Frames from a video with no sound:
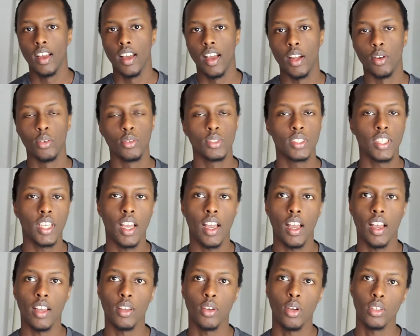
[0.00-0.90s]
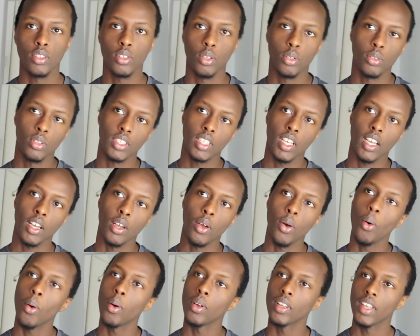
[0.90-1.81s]
And Hosea, and God told Hosea,
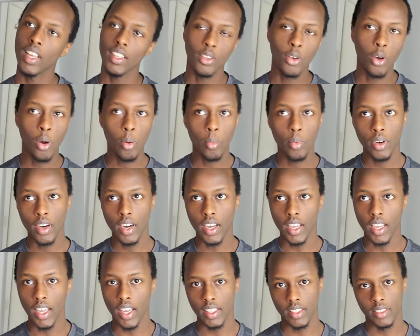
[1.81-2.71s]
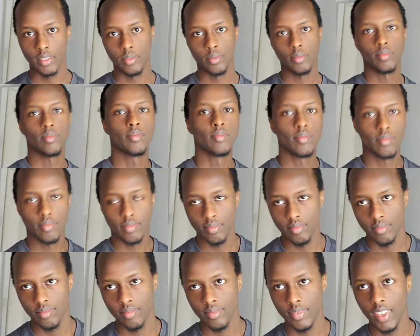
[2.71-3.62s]
go and get Gomer again.
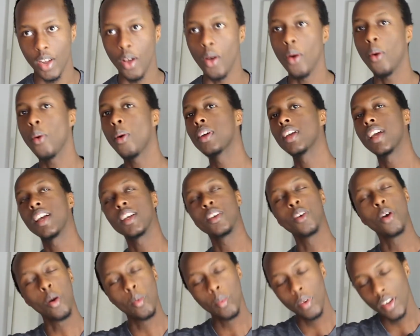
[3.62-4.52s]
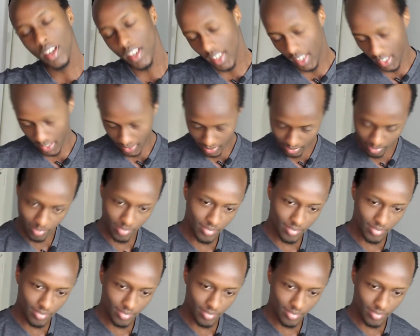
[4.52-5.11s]
Go and get Gomer again.